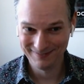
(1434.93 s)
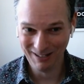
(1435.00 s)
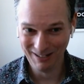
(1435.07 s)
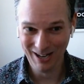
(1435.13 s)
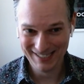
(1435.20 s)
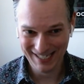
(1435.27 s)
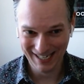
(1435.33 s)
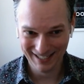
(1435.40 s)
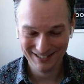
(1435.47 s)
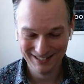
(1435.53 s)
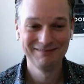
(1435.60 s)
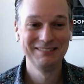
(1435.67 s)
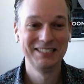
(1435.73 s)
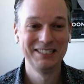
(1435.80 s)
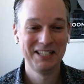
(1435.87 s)
idea,
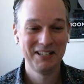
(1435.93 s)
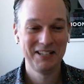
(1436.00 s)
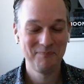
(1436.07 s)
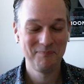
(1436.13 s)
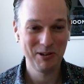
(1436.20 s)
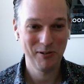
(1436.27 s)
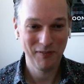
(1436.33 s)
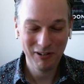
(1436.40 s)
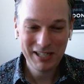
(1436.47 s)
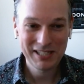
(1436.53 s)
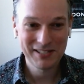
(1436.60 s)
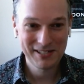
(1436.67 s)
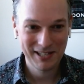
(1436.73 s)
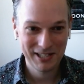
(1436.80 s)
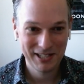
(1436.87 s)
but they were very
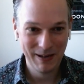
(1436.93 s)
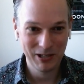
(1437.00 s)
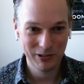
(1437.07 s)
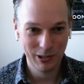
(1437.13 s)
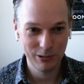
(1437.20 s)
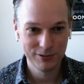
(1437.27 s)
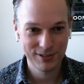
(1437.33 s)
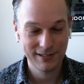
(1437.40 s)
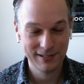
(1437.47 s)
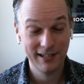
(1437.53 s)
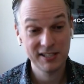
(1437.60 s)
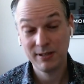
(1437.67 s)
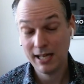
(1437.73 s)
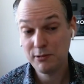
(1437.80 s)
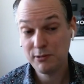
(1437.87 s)
concerned about cold starts,
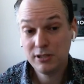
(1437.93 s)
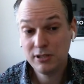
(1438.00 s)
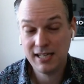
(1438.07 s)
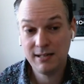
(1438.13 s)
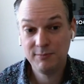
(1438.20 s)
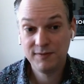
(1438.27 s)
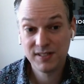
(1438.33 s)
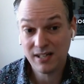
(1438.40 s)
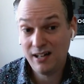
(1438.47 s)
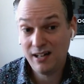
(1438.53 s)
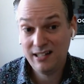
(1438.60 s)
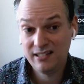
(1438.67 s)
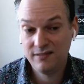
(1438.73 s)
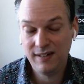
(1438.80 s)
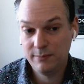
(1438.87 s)
but they were a team of
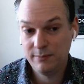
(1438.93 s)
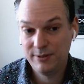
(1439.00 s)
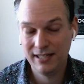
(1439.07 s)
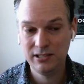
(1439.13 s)
Scala developers.